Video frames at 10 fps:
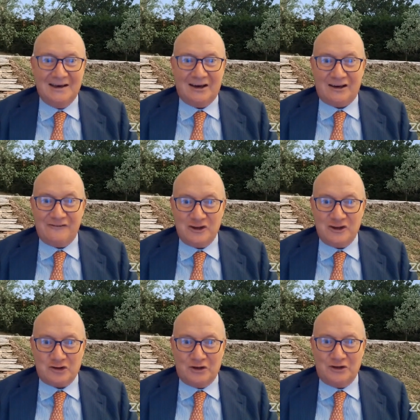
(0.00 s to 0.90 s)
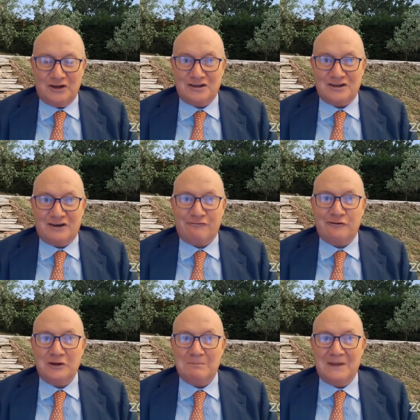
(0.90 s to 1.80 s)
Revision is a
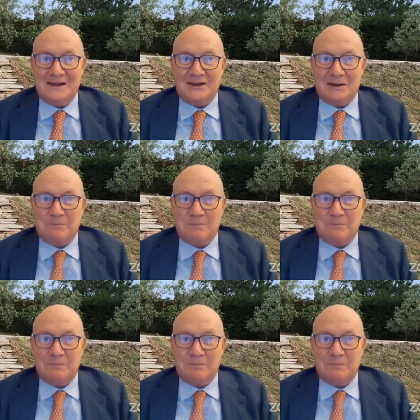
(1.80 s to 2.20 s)
fundamental